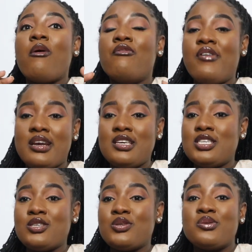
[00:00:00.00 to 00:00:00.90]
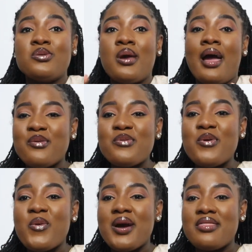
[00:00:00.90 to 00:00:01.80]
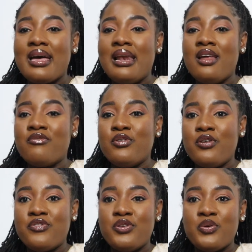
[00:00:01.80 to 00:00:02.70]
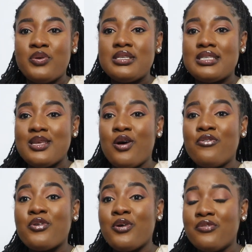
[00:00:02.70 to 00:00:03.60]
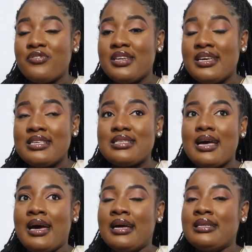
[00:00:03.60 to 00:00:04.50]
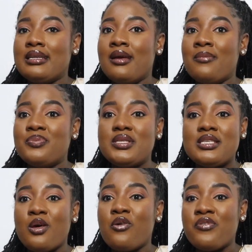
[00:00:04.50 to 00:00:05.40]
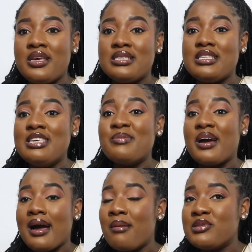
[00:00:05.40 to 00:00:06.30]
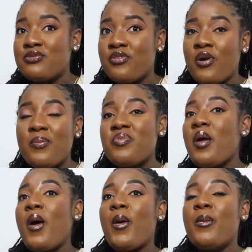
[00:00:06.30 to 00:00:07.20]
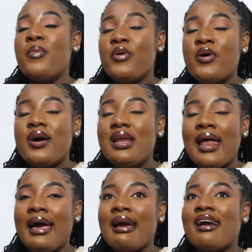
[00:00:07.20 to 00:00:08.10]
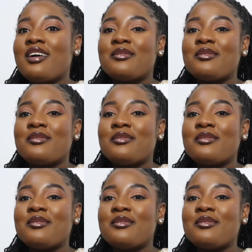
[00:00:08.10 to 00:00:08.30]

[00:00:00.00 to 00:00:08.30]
vanishes to. I don't know where that level of, you know, self-confidence and self-esteem comes from, but, like,